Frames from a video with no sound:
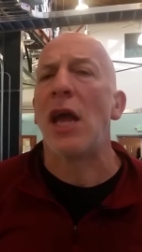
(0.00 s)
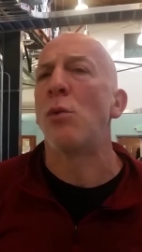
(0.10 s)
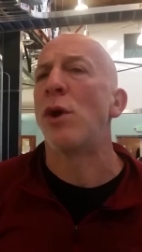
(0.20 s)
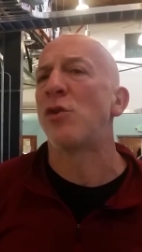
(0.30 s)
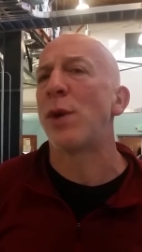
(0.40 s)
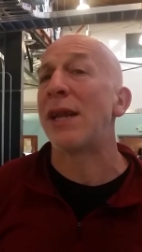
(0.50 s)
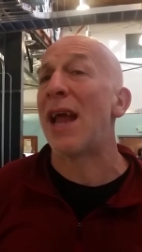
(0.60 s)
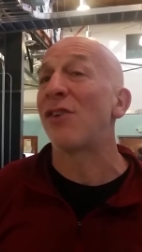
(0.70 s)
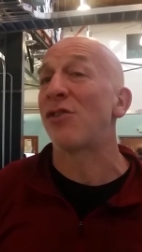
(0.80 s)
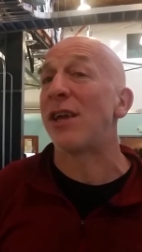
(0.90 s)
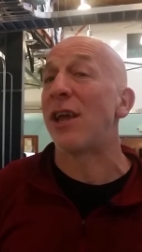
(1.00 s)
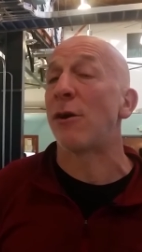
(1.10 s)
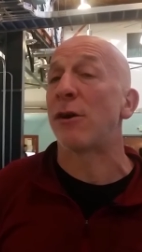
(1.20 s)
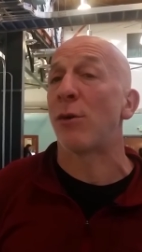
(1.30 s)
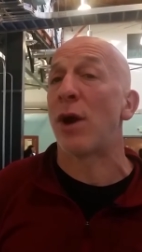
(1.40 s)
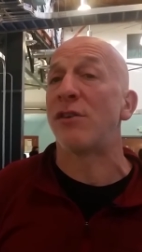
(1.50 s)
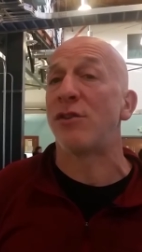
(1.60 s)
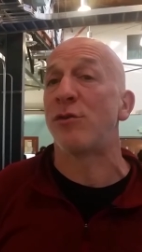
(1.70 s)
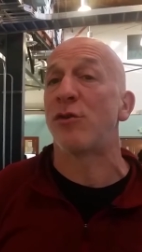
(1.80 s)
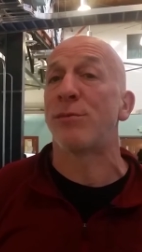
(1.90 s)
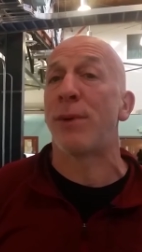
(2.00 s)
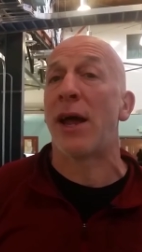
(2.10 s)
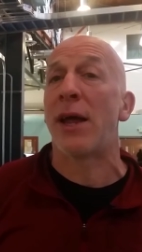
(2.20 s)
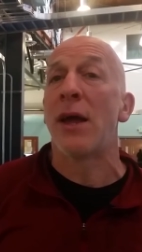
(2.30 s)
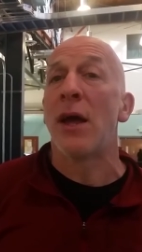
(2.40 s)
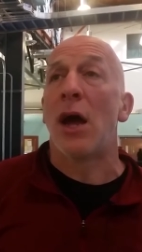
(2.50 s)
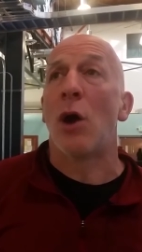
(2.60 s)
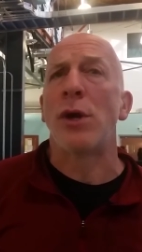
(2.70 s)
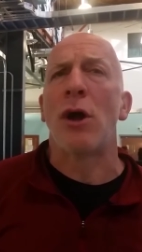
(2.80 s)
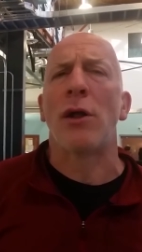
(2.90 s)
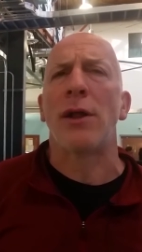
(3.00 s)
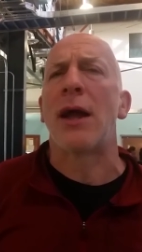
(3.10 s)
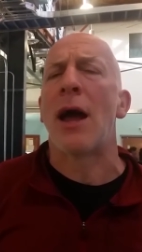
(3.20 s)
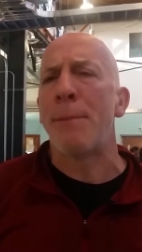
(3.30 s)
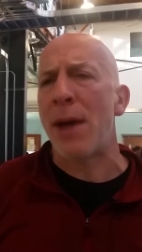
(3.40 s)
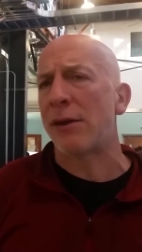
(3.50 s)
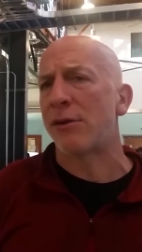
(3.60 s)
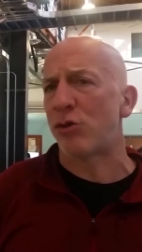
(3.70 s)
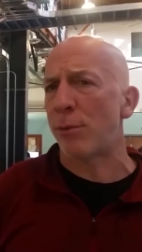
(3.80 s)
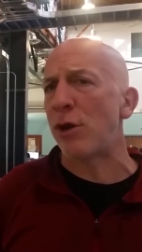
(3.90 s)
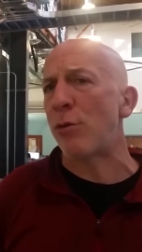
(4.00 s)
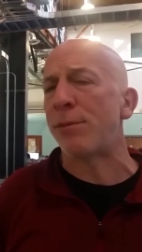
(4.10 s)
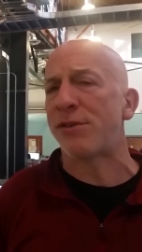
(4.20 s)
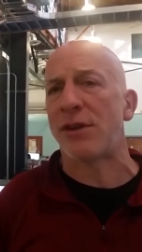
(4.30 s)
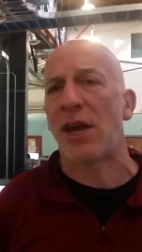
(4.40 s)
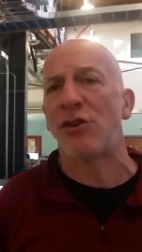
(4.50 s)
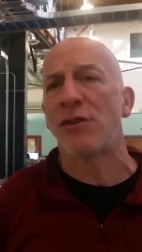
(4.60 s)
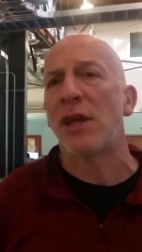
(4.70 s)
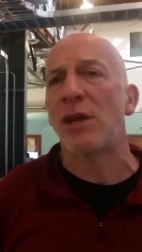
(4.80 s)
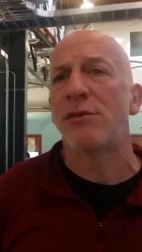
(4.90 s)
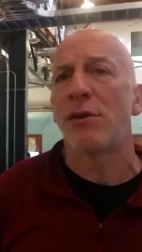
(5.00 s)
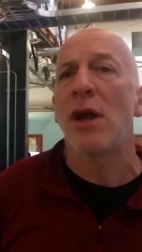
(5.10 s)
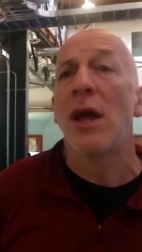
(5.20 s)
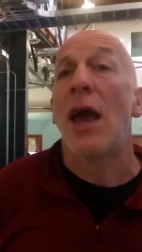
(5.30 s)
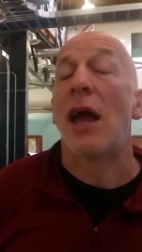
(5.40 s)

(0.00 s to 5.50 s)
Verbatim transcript: in which we can actually characterize users by what uh, we call a compact distributed representation of that user.